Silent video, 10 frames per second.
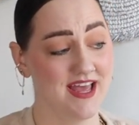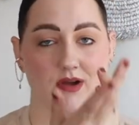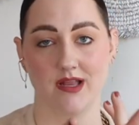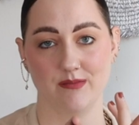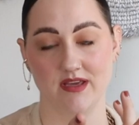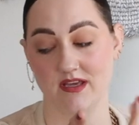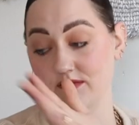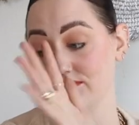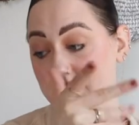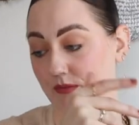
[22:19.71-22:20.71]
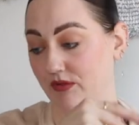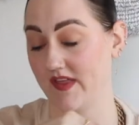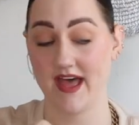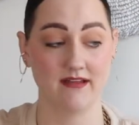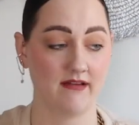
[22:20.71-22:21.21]
probably be double
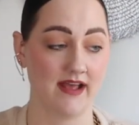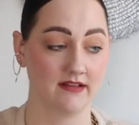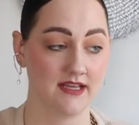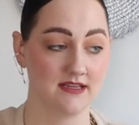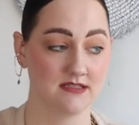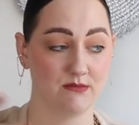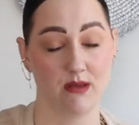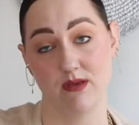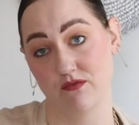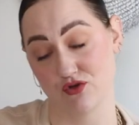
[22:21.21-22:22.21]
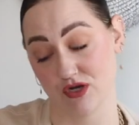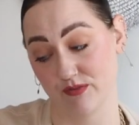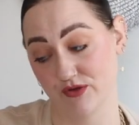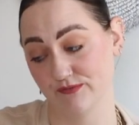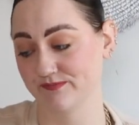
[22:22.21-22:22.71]
that at least, maybe even
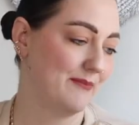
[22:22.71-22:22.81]
triple.